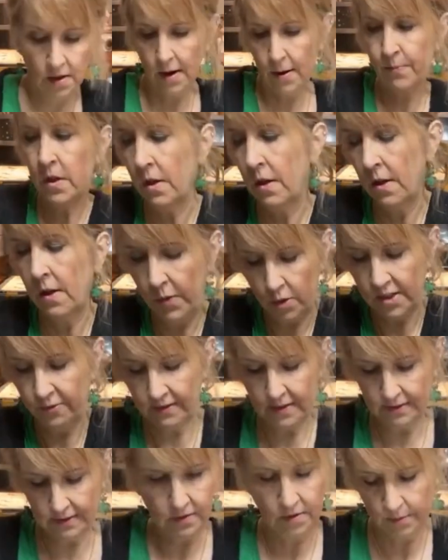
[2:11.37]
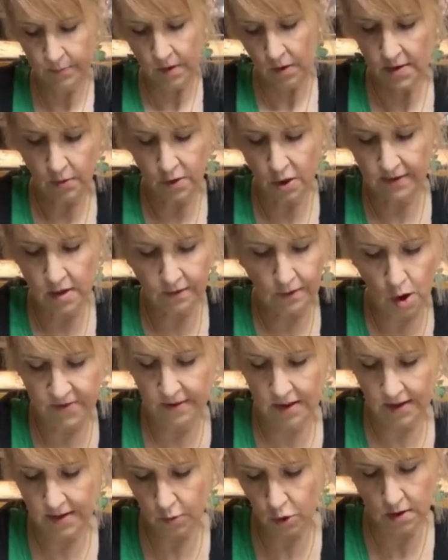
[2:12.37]
All right, guys, let's start
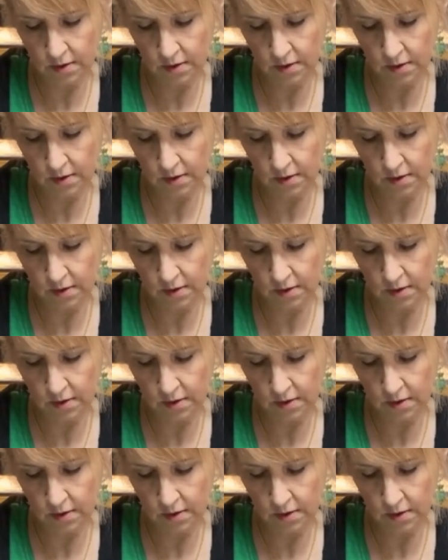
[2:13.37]
decorating.